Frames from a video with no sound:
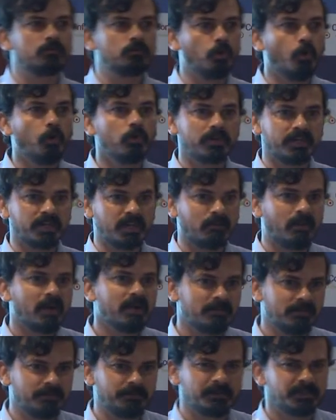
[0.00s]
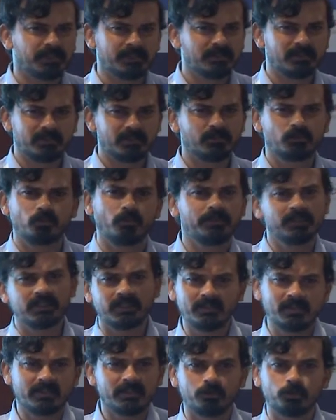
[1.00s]
don't require the feature engineering. So we
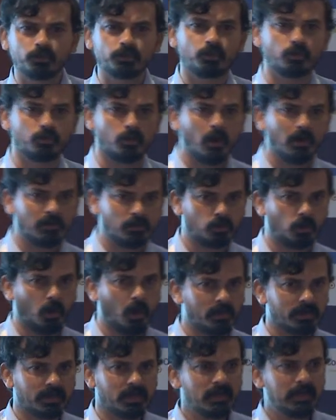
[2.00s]
generally used to not talk.